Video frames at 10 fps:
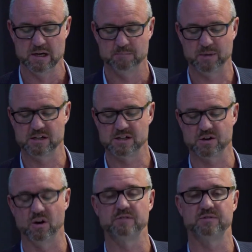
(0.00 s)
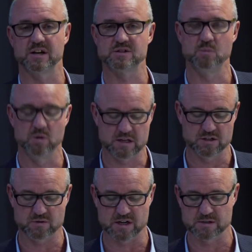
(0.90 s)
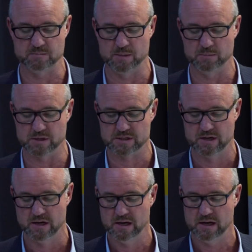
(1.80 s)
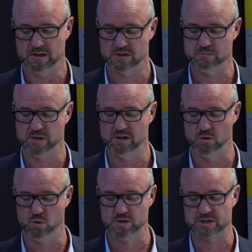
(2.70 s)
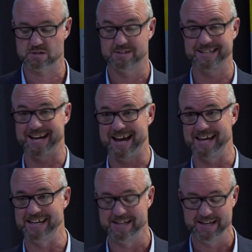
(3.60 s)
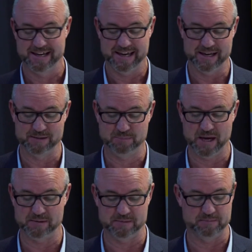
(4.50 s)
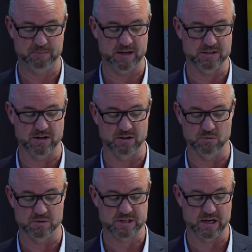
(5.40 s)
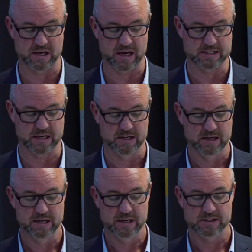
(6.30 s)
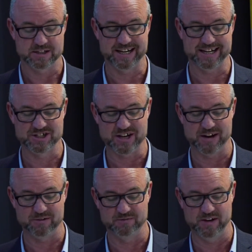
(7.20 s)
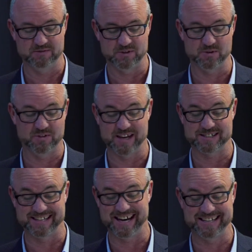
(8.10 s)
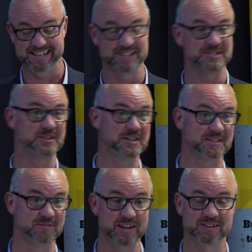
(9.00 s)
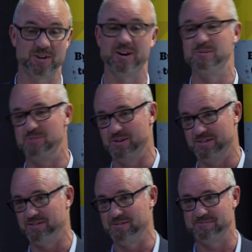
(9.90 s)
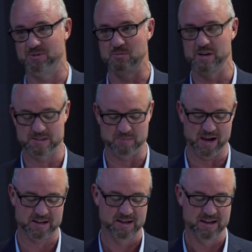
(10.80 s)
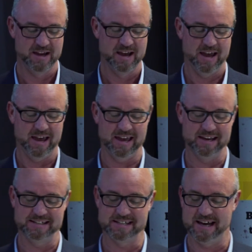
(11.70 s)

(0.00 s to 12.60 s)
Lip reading: being designed for our smaller construction members. And this will be launched today, and Pat is going to launch that later. The second Charter event for 2018 is this event. I wrote this a few weeks back, and